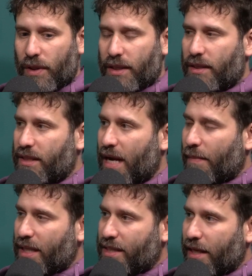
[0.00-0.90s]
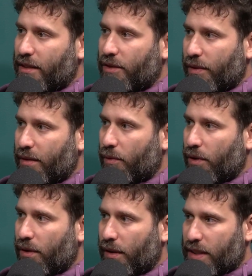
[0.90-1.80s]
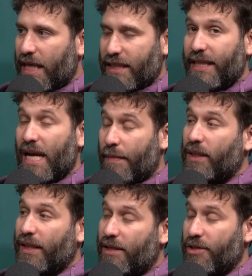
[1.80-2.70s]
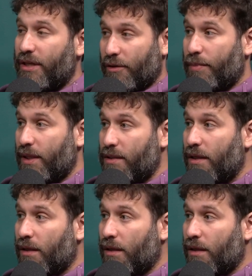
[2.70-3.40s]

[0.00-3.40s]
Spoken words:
it's not Monsanto anymore. It tastes like chemically engineered pizza.